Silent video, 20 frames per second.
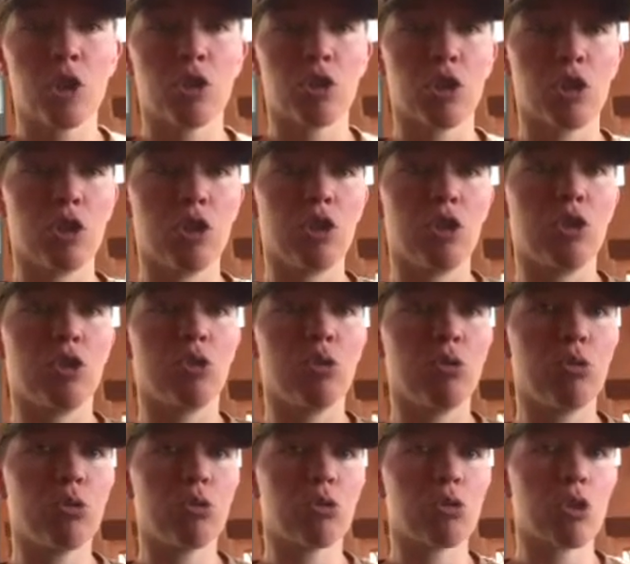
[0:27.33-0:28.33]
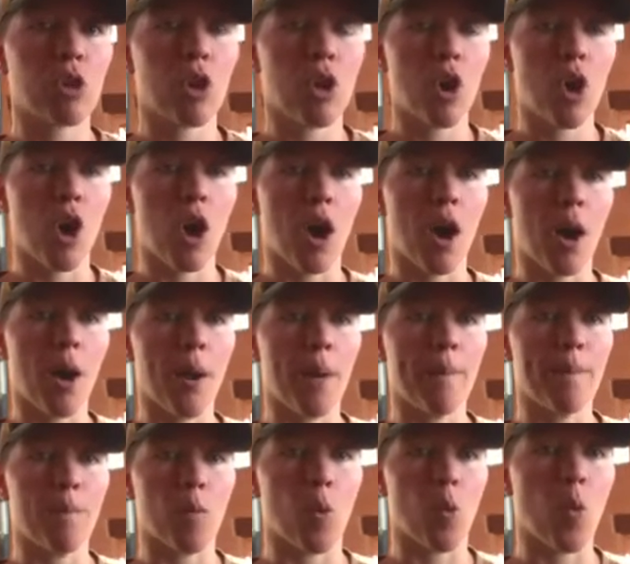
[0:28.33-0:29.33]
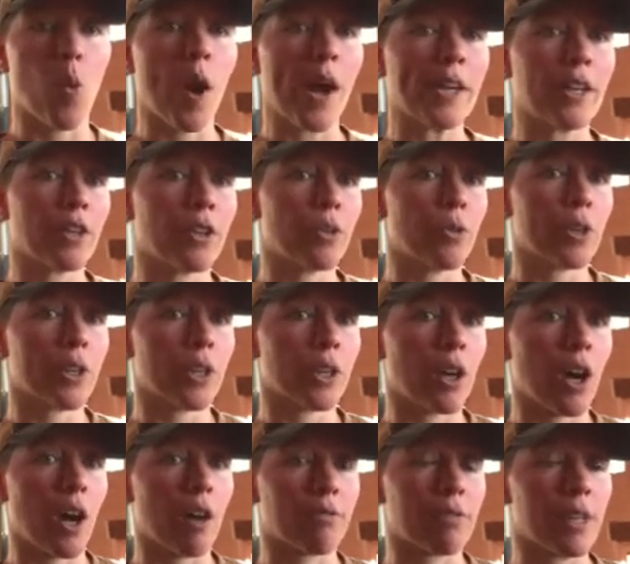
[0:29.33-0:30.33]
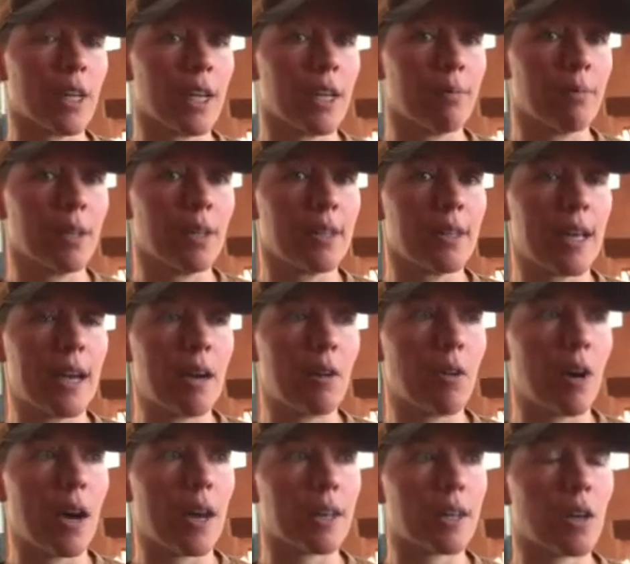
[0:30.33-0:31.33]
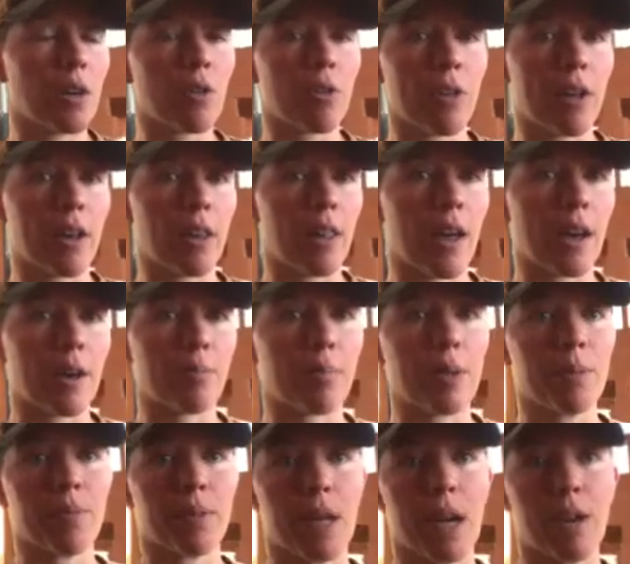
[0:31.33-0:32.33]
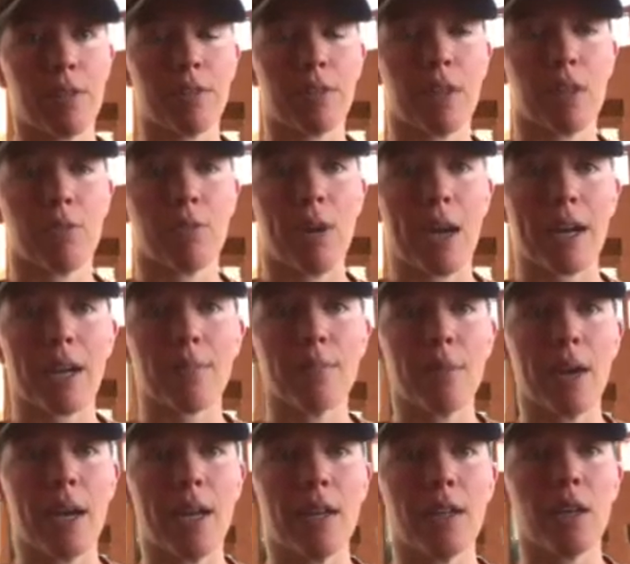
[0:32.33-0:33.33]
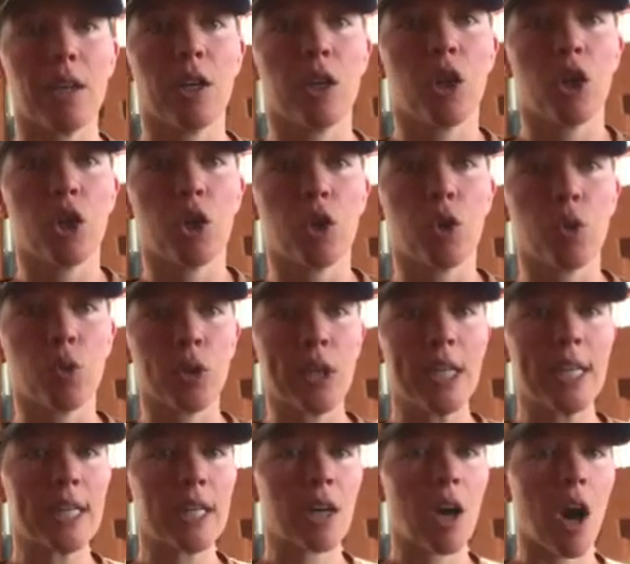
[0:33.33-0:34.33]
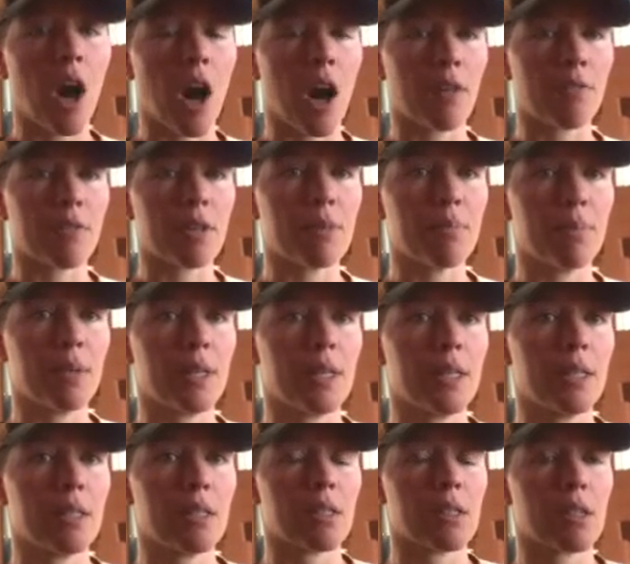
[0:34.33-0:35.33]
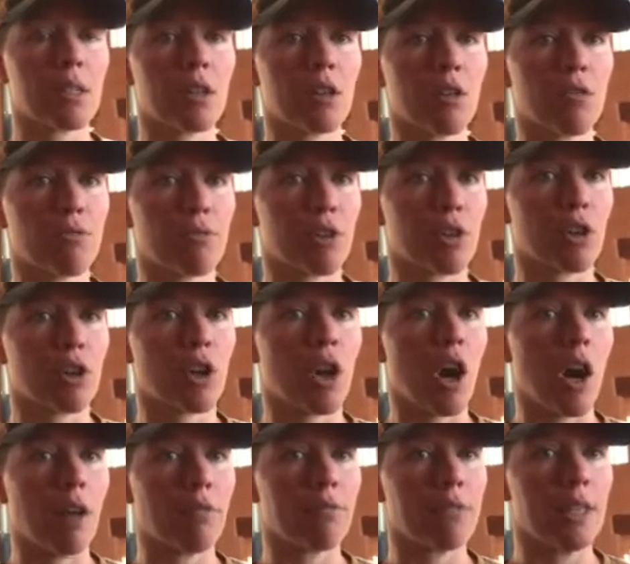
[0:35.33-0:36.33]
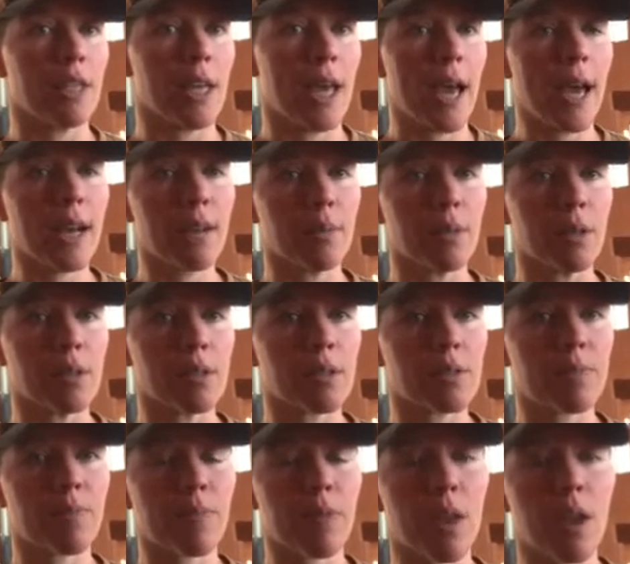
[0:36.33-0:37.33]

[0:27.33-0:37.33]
to use when you're doing your coffee enema. Now, I know that a lot of people out there recommend green coffee beans for your coffee enemas.